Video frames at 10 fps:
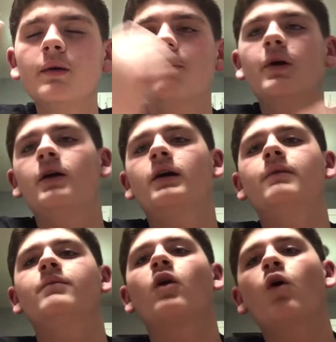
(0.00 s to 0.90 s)
But
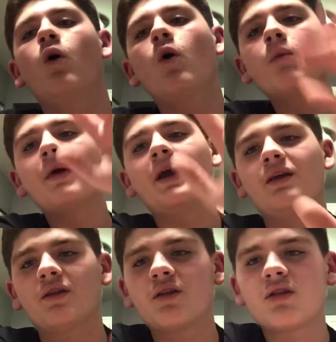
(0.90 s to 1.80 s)
the whole
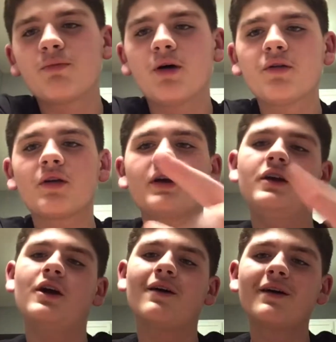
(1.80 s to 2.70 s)
maze, it smells like
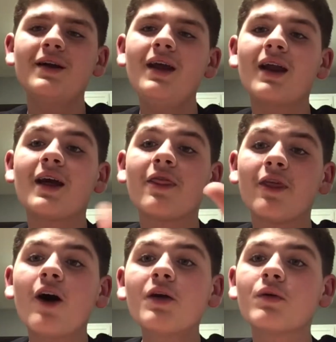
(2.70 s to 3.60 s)
urine, and I
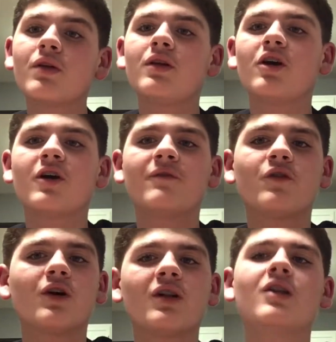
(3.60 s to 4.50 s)
thought it was urine
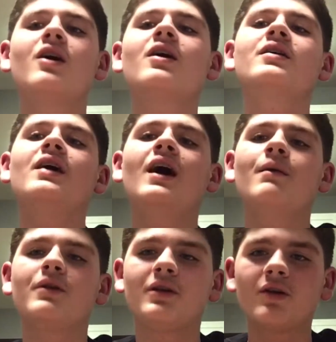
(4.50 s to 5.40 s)
for a long
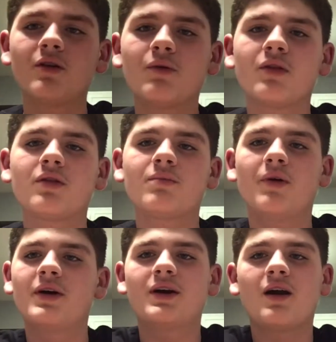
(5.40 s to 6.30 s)
time until it was
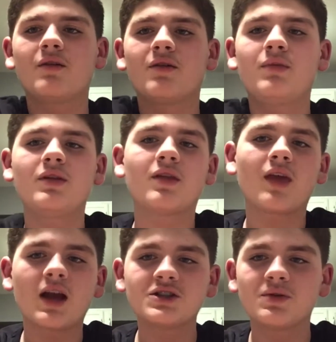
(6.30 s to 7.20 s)
pointed out to me that's
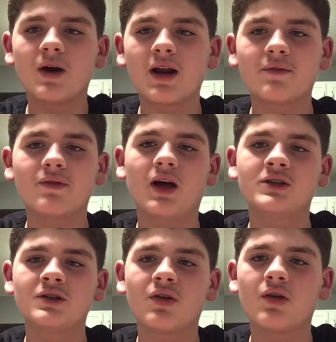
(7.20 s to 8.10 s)
actually rotting
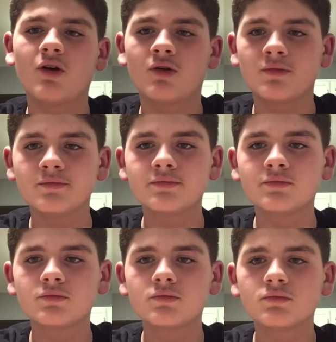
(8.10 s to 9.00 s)
flesh. So
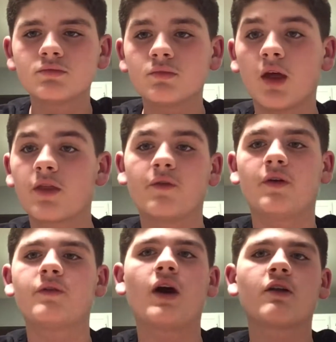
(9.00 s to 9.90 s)
that's a
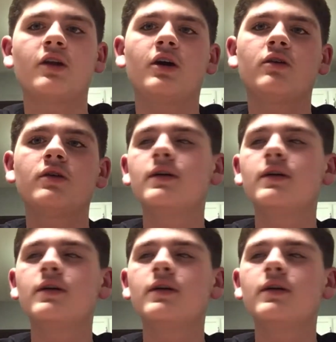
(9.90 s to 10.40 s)
fun fact to know.